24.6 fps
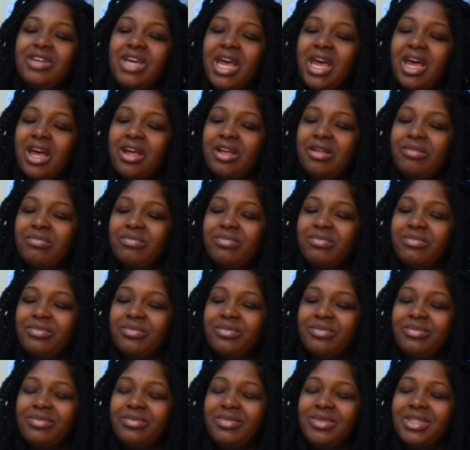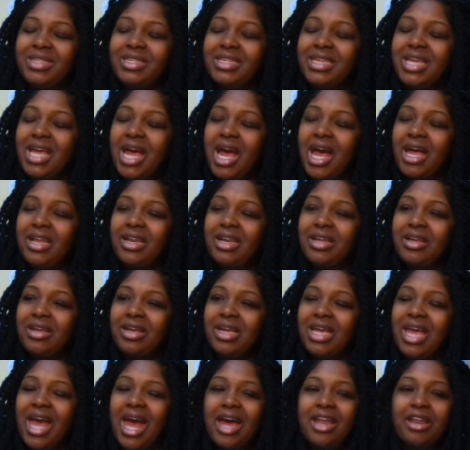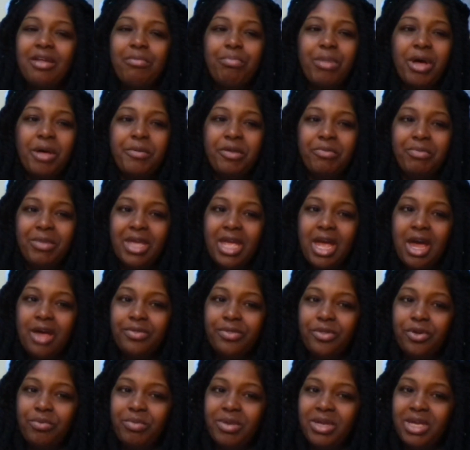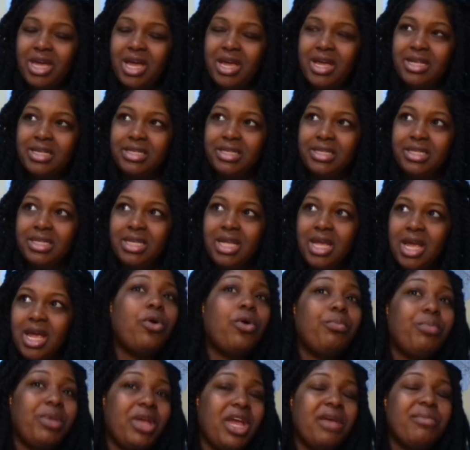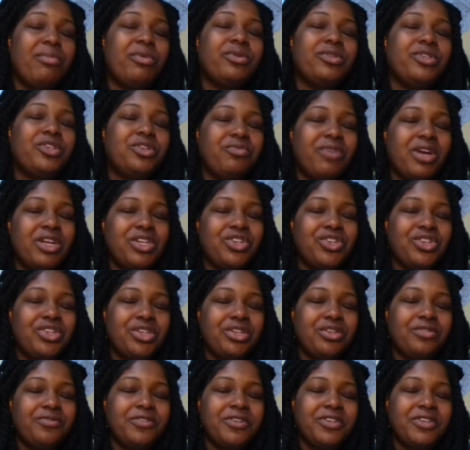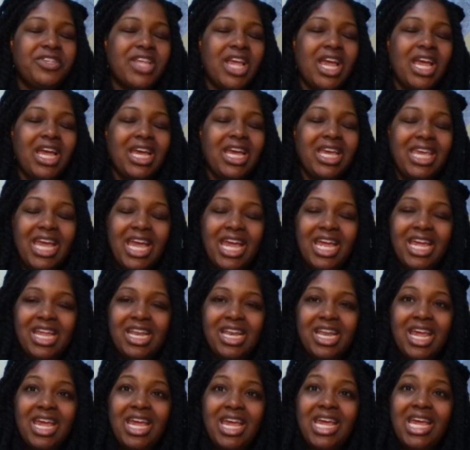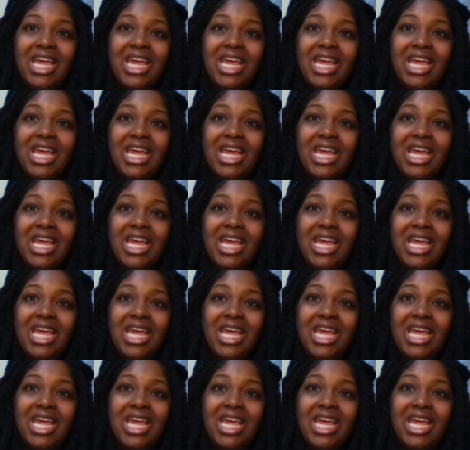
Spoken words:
It's kind of bumming me out though, because I won't be able to register for Say again